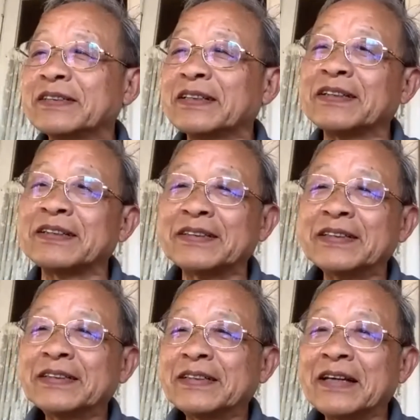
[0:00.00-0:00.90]
Uh,
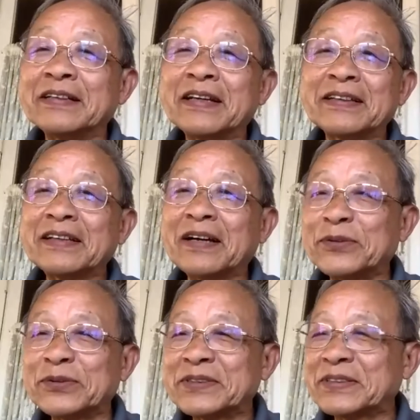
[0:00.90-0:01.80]
and then I
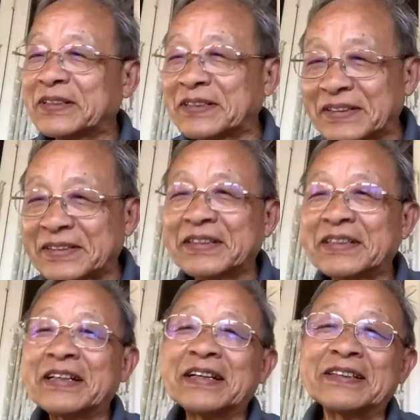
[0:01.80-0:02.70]
was uh,
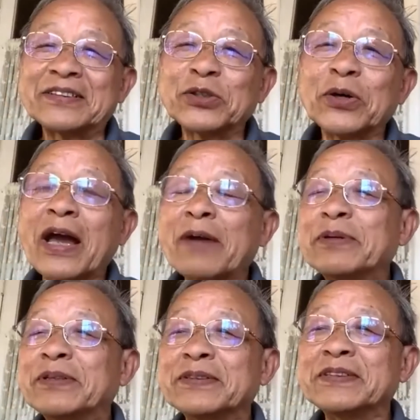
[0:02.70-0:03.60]
uh, so
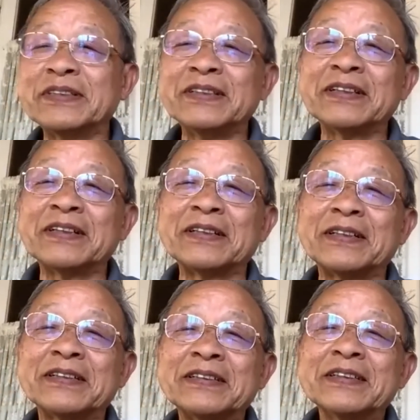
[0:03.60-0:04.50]
happy to see
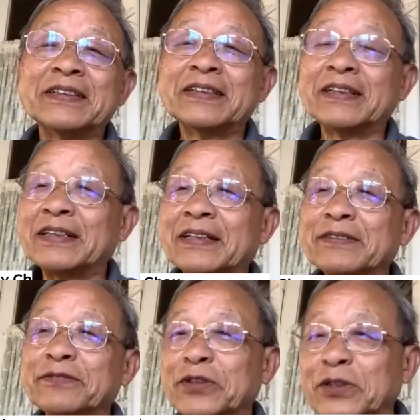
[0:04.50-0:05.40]
Fiona
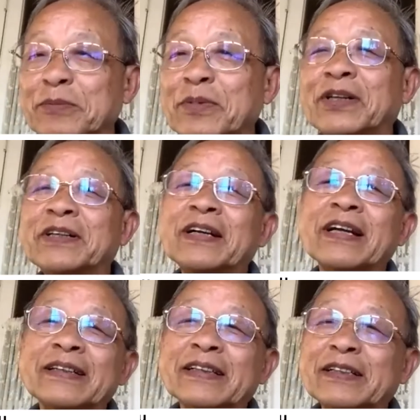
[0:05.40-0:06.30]
Ma
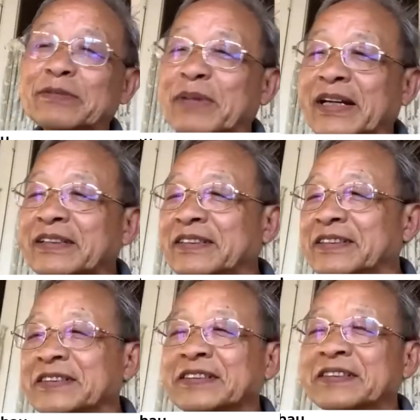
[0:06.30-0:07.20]
and Mike
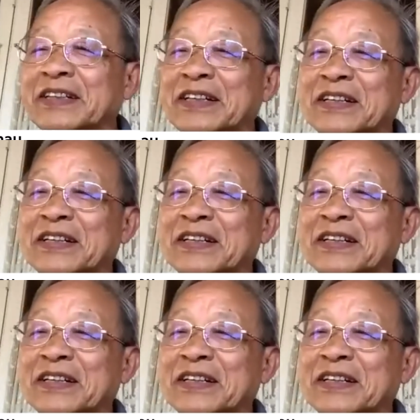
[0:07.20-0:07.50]
Honda's